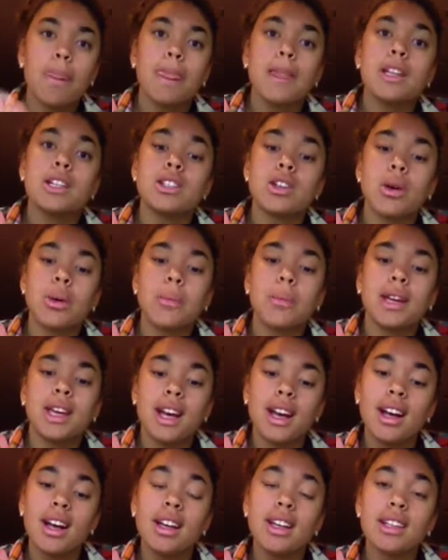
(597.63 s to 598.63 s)
So
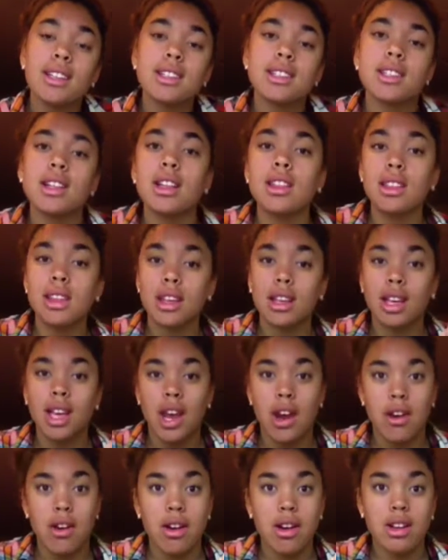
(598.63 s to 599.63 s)
because the
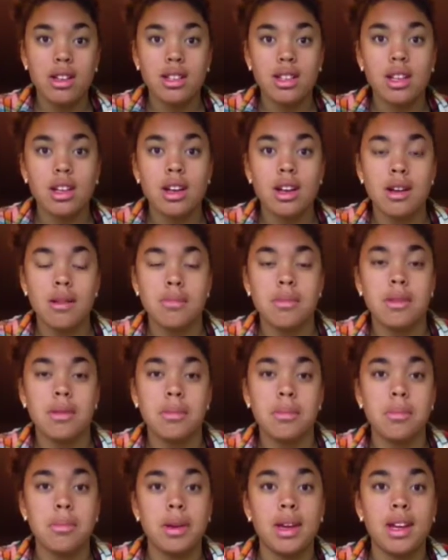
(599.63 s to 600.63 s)
carrot, the
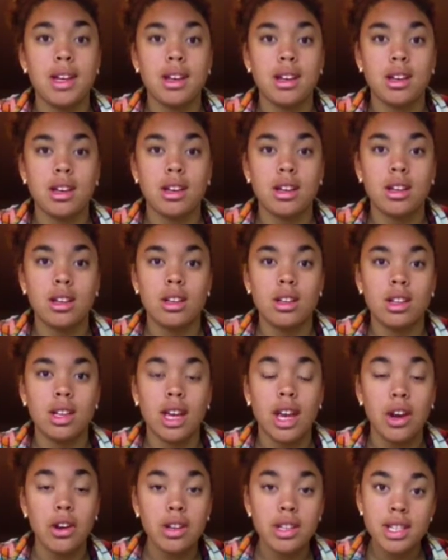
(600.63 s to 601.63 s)
beta
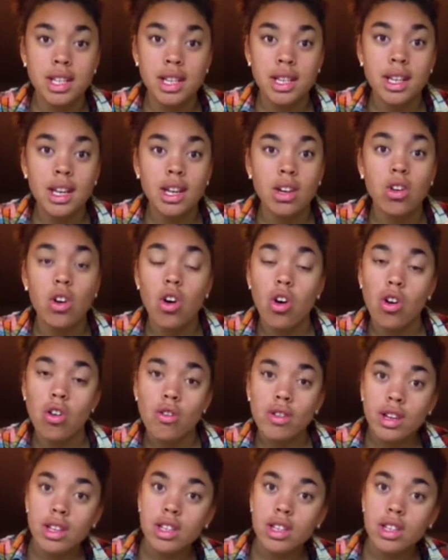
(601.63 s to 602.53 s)
carotene had already